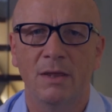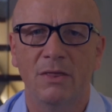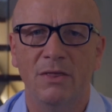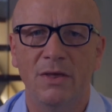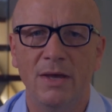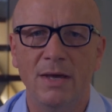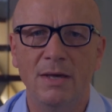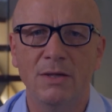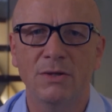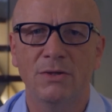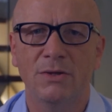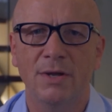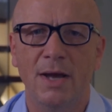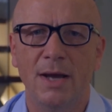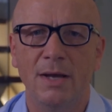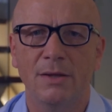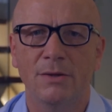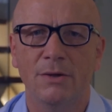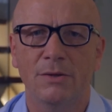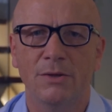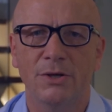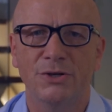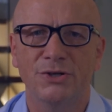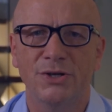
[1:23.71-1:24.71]
These
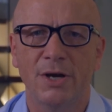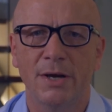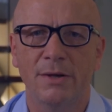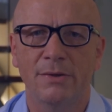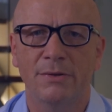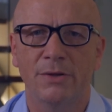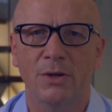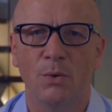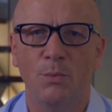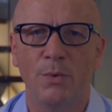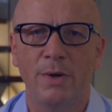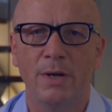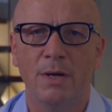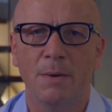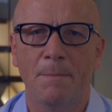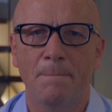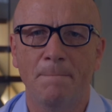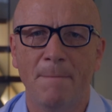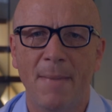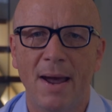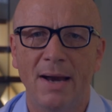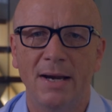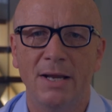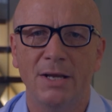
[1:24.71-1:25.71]
data suggest that we
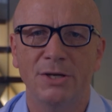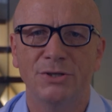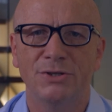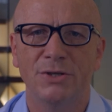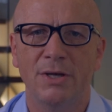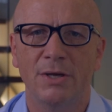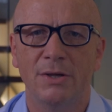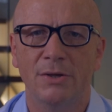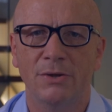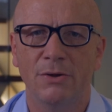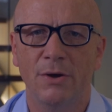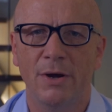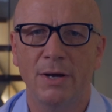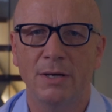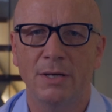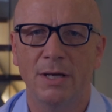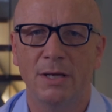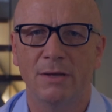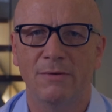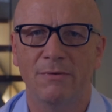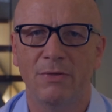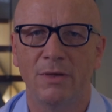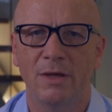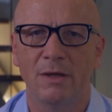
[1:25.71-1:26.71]
can manage the
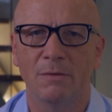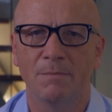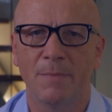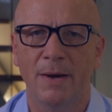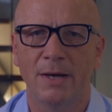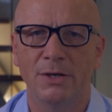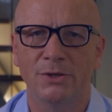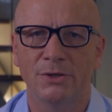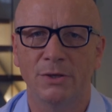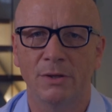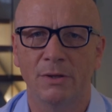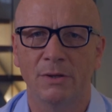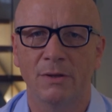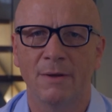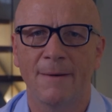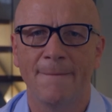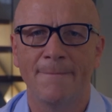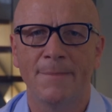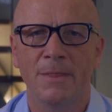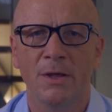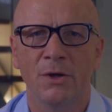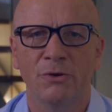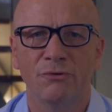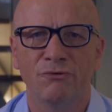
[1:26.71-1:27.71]
ascites of these patients,
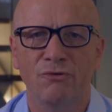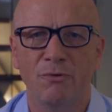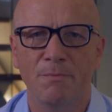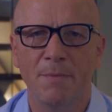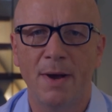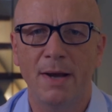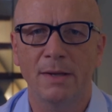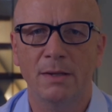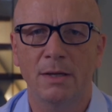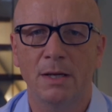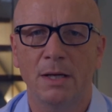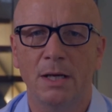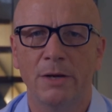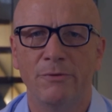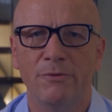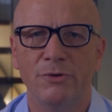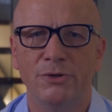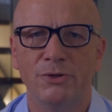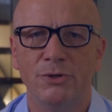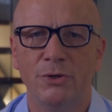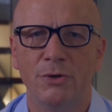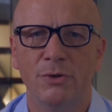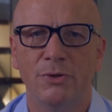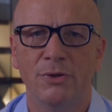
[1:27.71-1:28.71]
dramatically
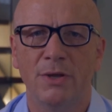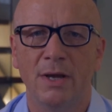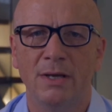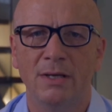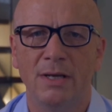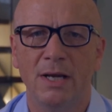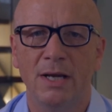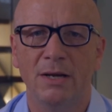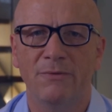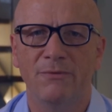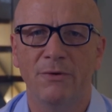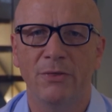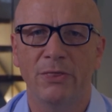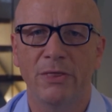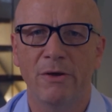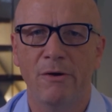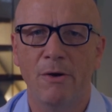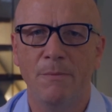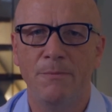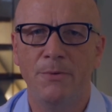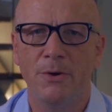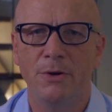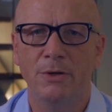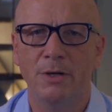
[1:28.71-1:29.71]
reduce their need for
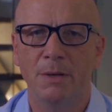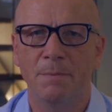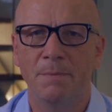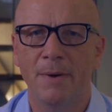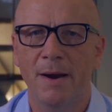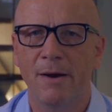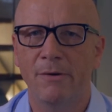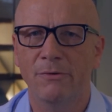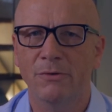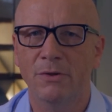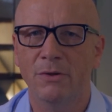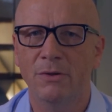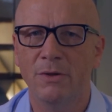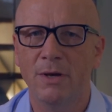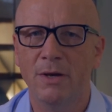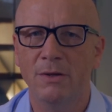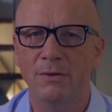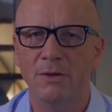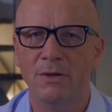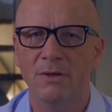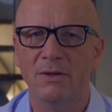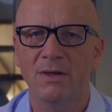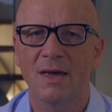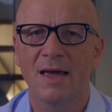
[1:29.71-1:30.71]
therapeutic
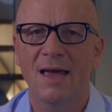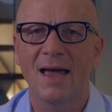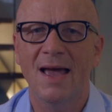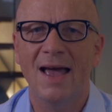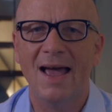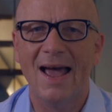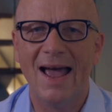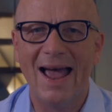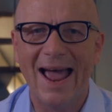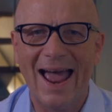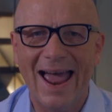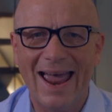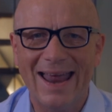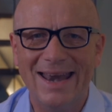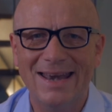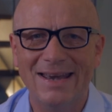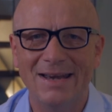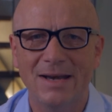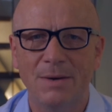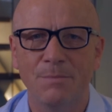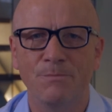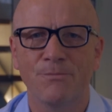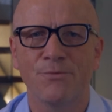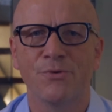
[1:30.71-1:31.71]
paracentesis,
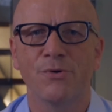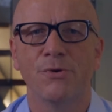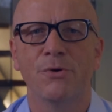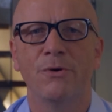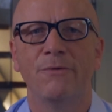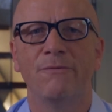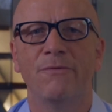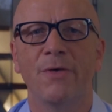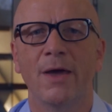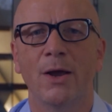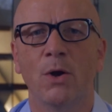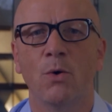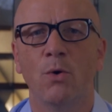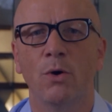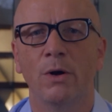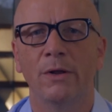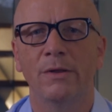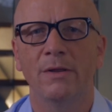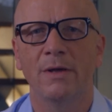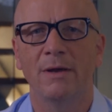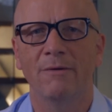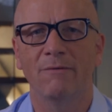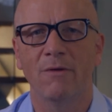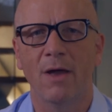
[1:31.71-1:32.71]
and improve their
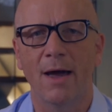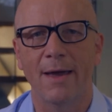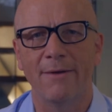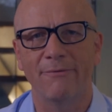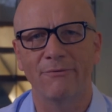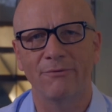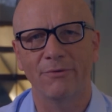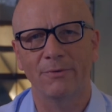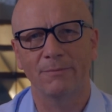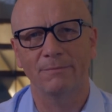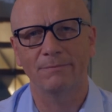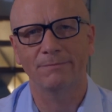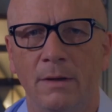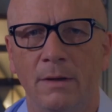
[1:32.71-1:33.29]
quality of life.